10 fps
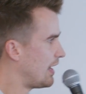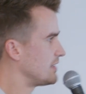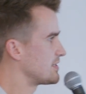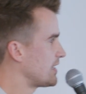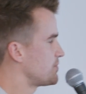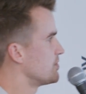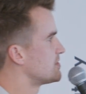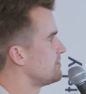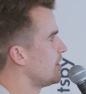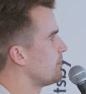as Gatsby
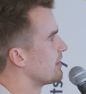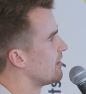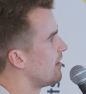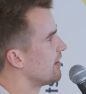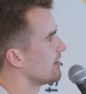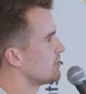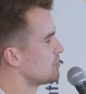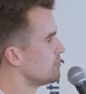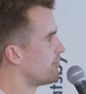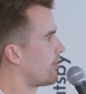was developing and not get
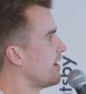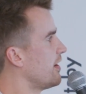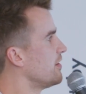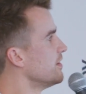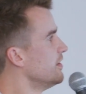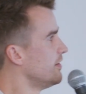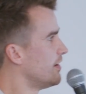too far ahead.